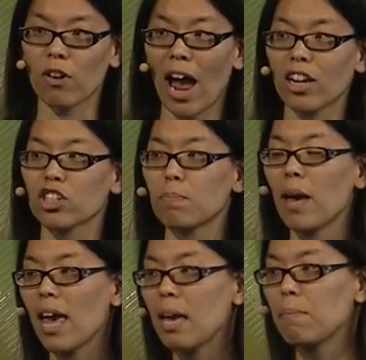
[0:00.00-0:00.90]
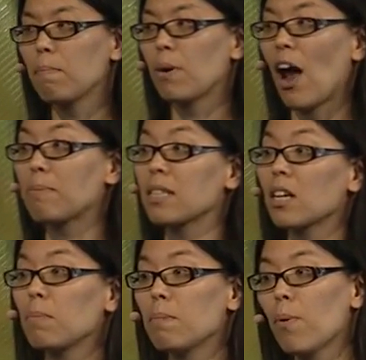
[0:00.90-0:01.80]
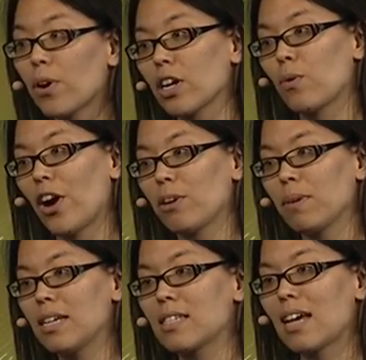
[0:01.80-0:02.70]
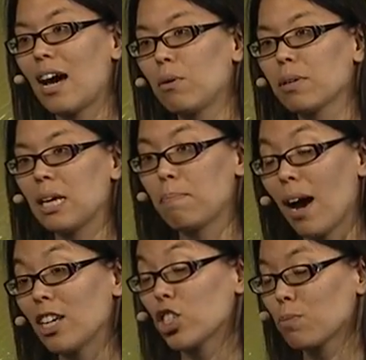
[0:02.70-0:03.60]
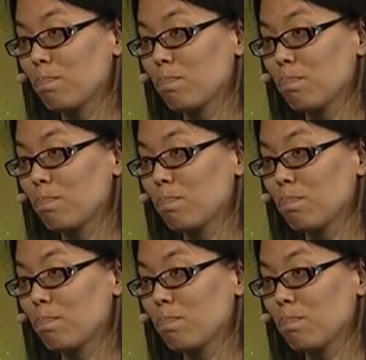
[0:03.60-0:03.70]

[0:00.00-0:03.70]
Crack should pay perhaps a little bit more to acquire me, since I will keep buying